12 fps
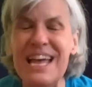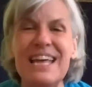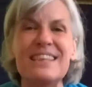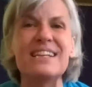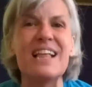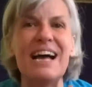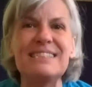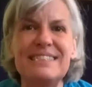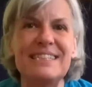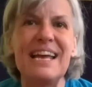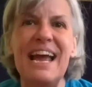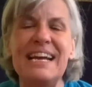The class
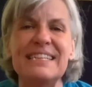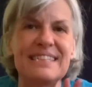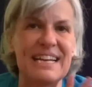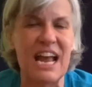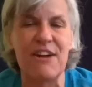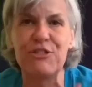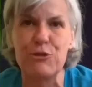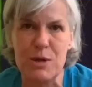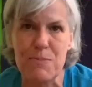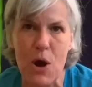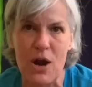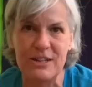today is going to have three
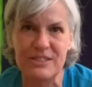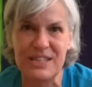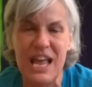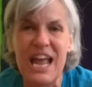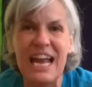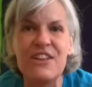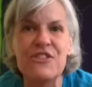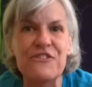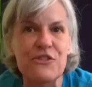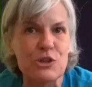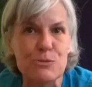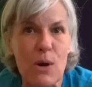parts. In the
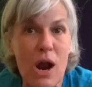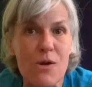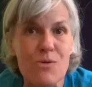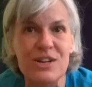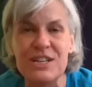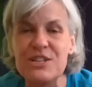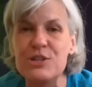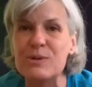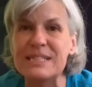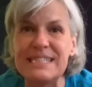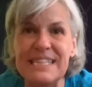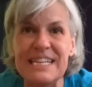first part, we're going to do a
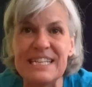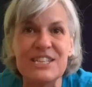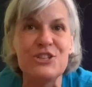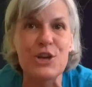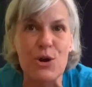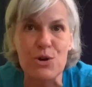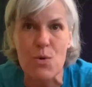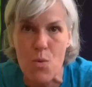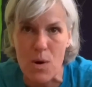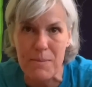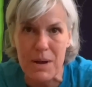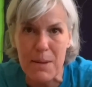seated yoga
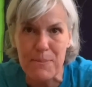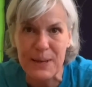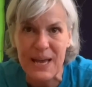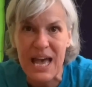warm-up.